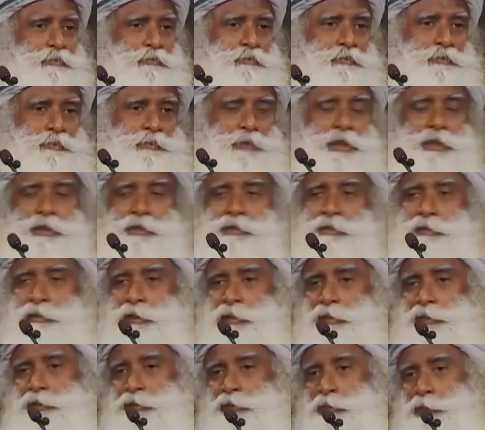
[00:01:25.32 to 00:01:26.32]
Then
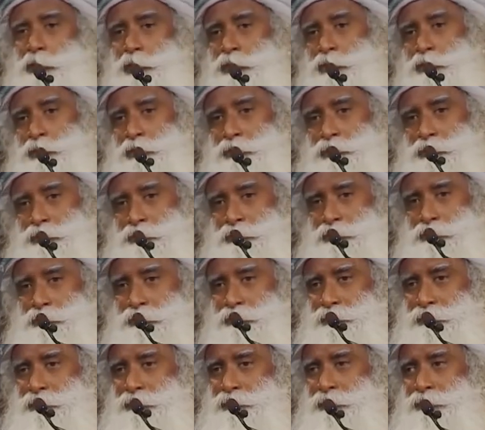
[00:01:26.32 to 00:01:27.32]
they don't know what to do.
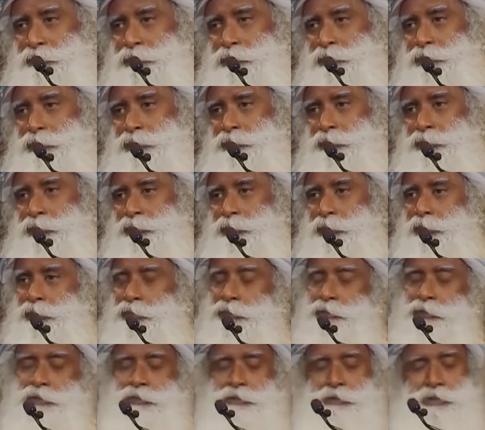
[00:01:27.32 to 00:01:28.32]

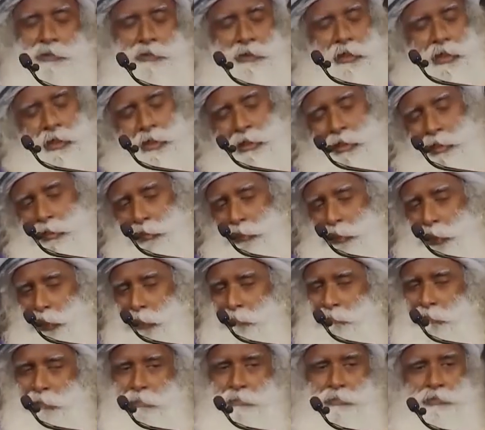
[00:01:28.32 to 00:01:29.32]
She says, I can't
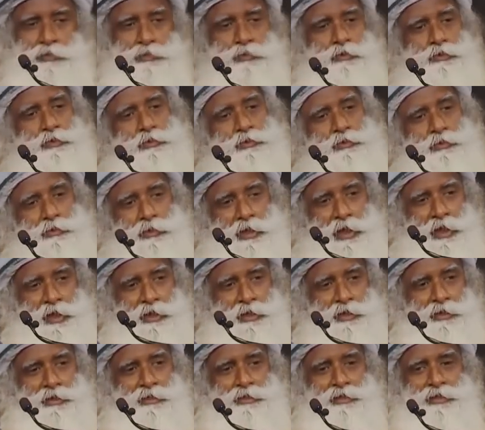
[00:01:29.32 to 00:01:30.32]
drive, I'm so too
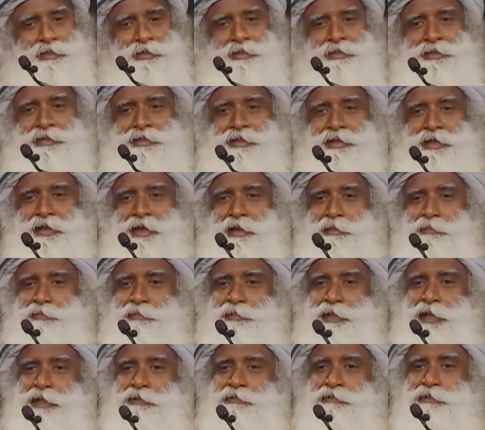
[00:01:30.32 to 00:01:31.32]
tired, I'm
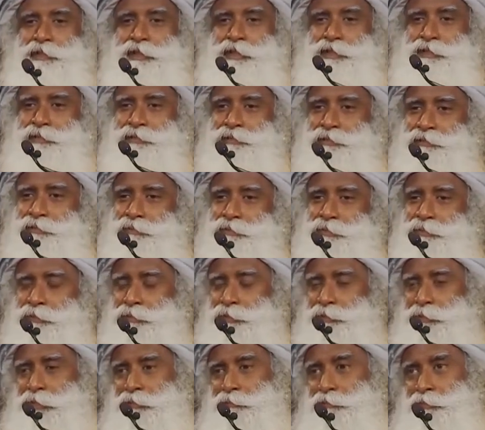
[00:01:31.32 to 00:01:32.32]
not feeling
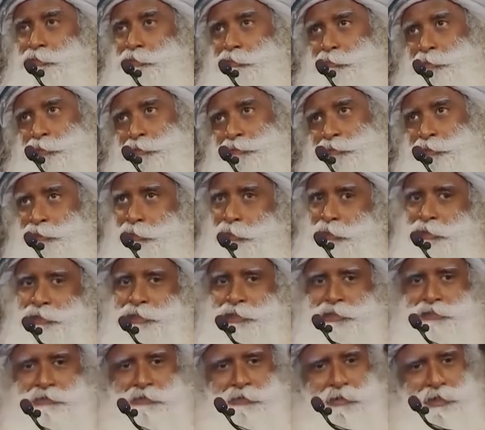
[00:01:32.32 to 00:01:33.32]
comfortable with all
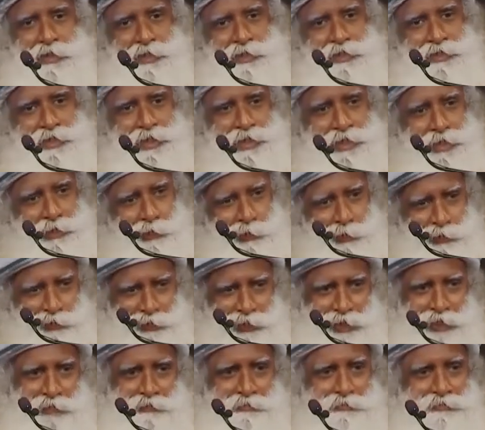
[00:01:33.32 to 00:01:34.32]
this forest, I cannot
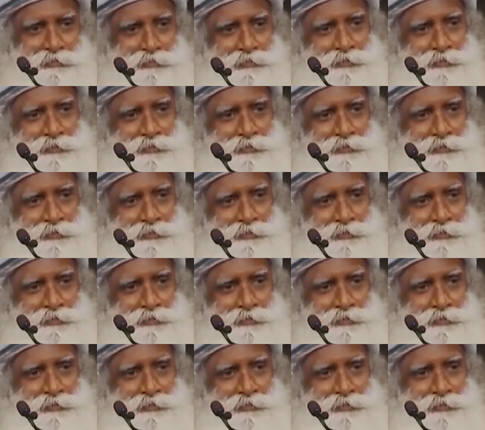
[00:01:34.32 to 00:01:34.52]
drive.